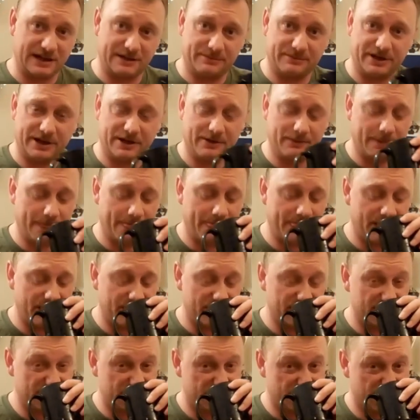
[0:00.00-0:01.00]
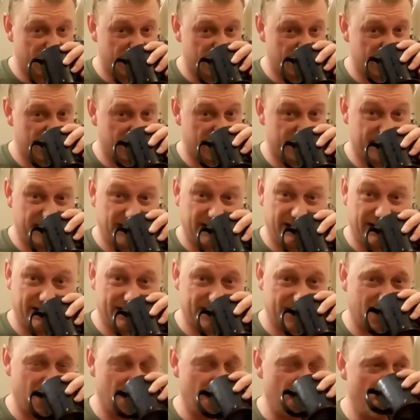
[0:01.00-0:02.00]
game now, so I'll see you
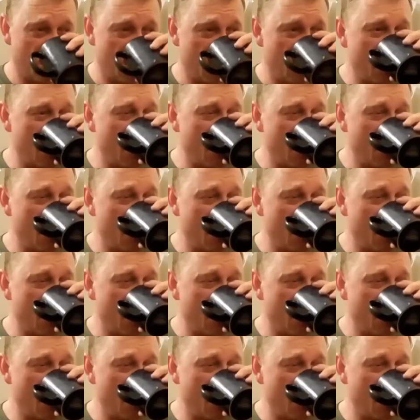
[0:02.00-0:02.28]
later.